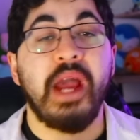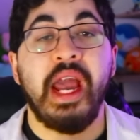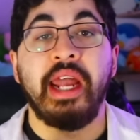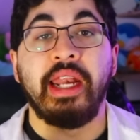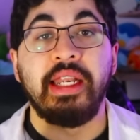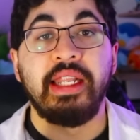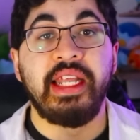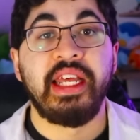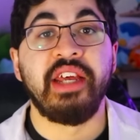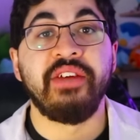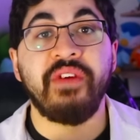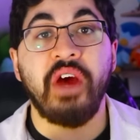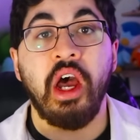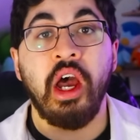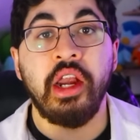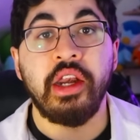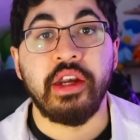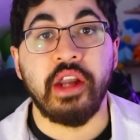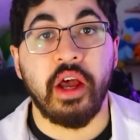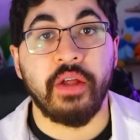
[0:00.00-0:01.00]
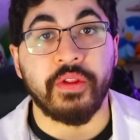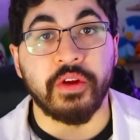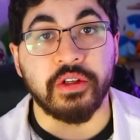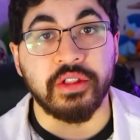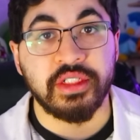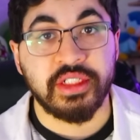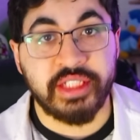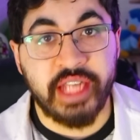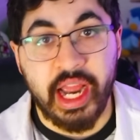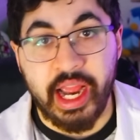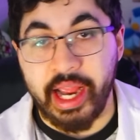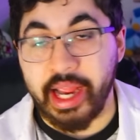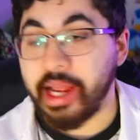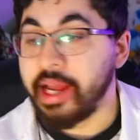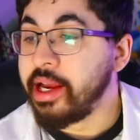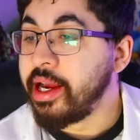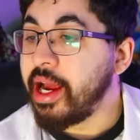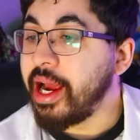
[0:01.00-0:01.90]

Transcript: and live another day,